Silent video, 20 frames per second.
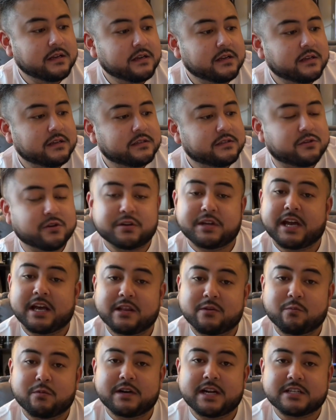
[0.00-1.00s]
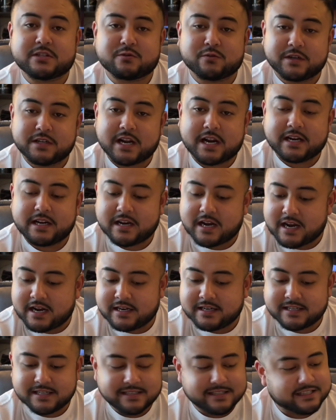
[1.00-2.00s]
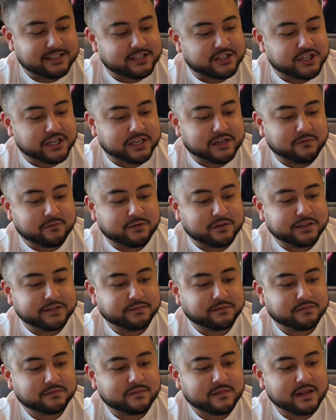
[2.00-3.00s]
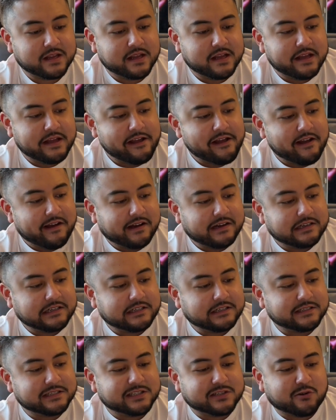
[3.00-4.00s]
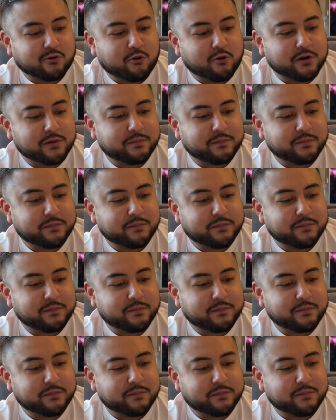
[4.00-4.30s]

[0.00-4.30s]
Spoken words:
So yeah, the one that's $3.99 is the chicken one, the corned